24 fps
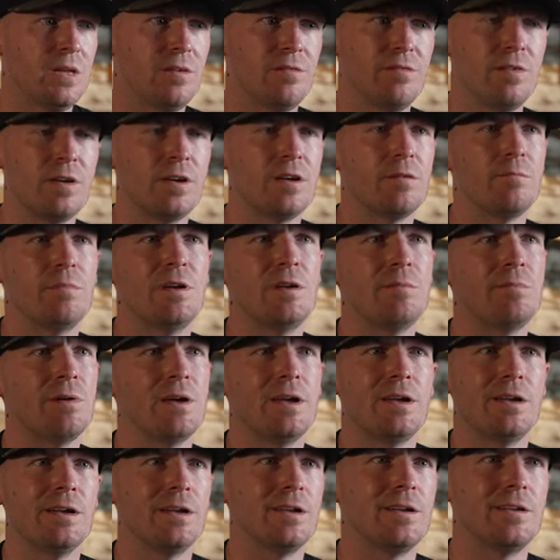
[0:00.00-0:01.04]
If it can be
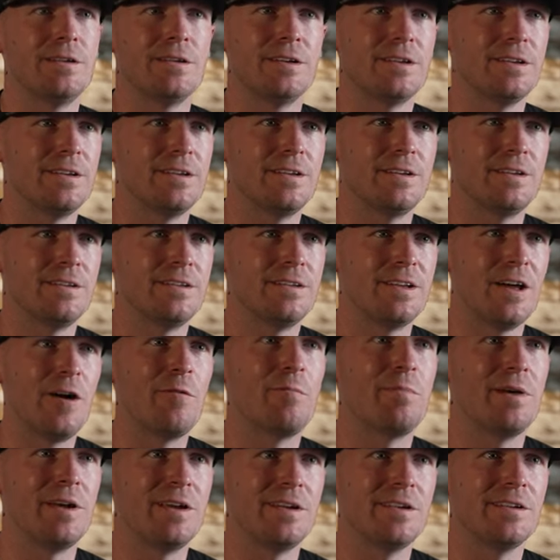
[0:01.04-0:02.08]
painted, I'll
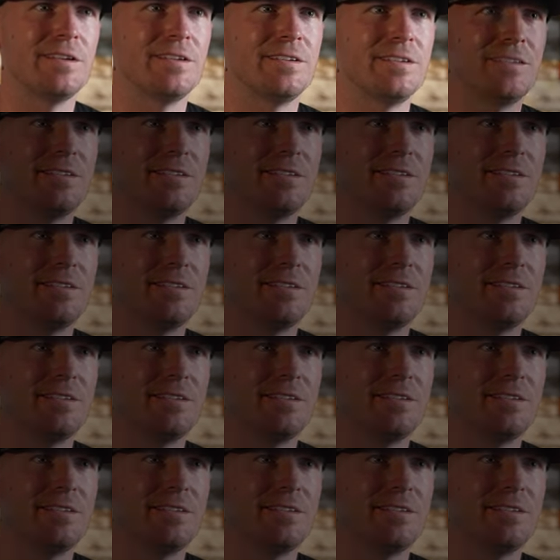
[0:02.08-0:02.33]
paint it.